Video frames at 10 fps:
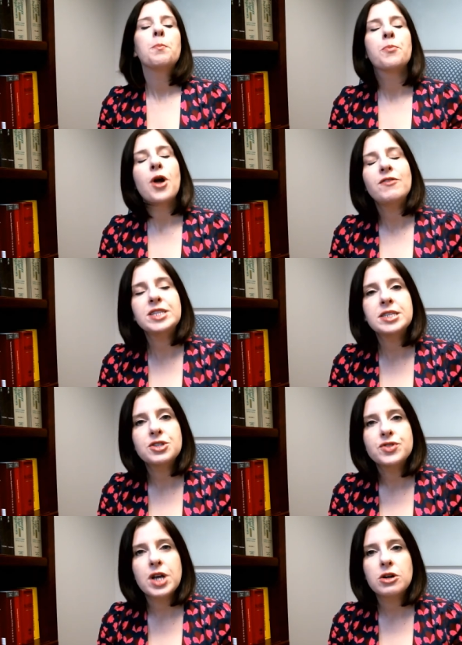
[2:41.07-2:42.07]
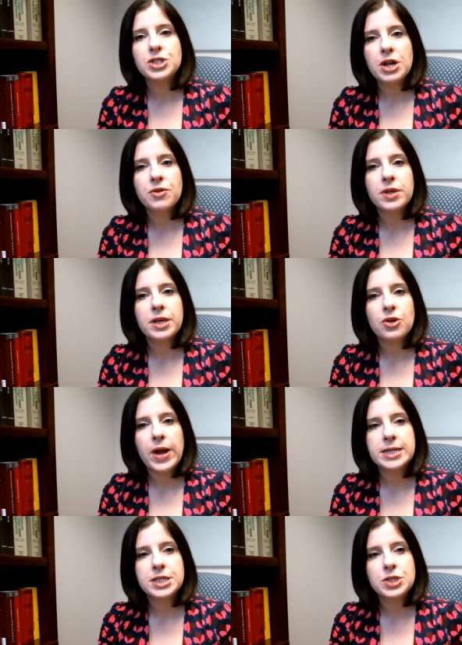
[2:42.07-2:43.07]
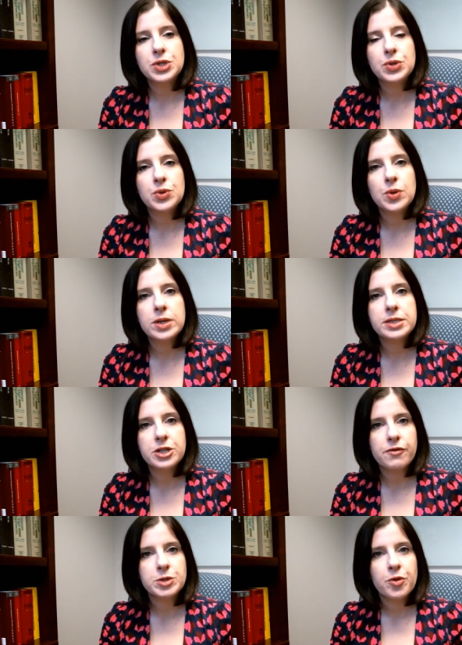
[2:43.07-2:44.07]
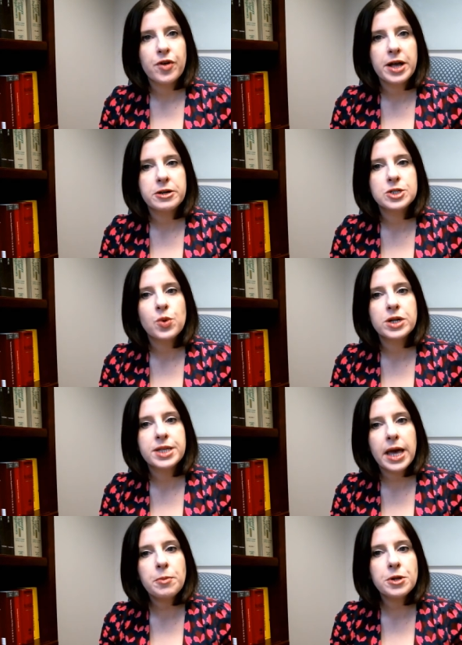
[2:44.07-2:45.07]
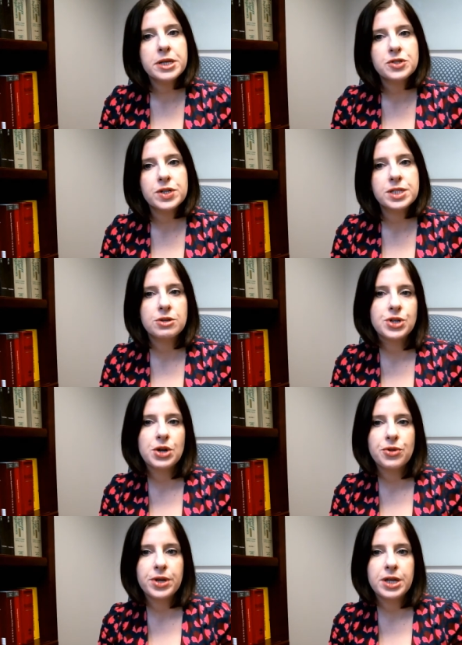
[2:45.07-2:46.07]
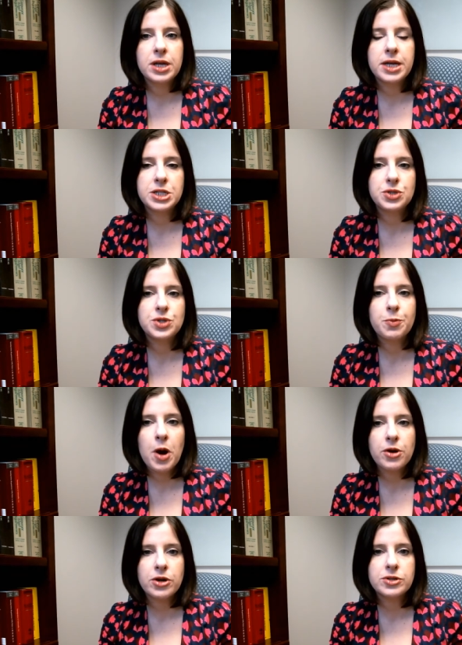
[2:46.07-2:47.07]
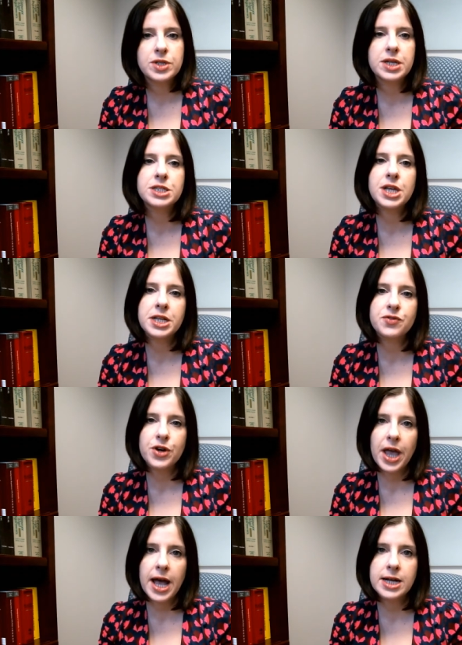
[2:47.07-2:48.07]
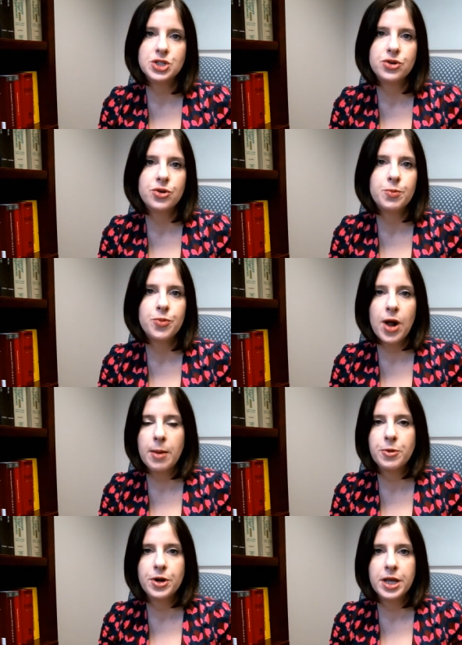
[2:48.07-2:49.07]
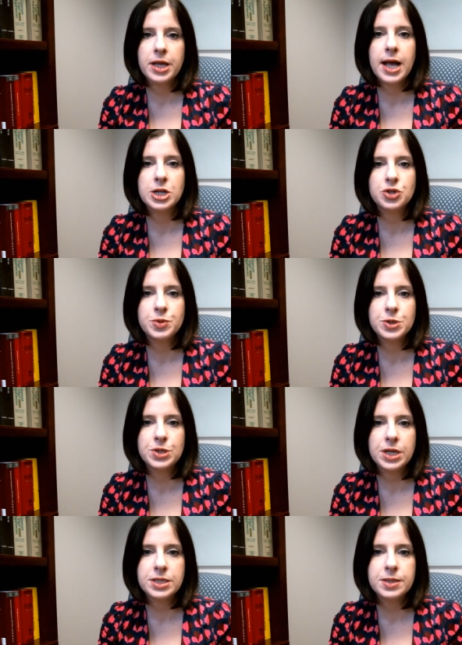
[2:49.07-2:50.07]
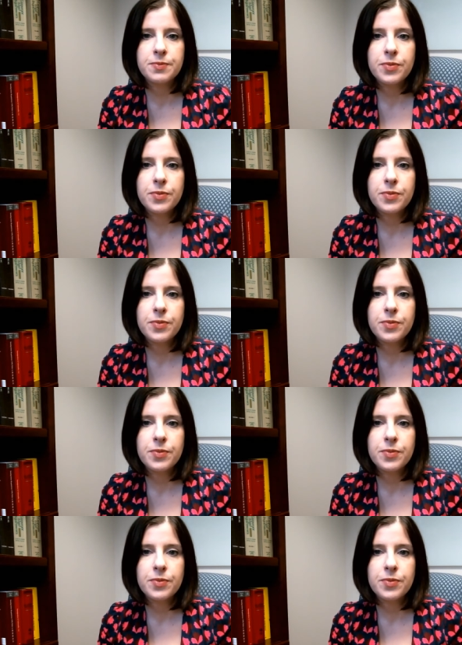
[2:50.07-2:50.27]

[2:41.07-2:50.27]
Profits interests are generally granted to service providers, whereas capital interests are generally issued to partners in exchange for cash or property contributions.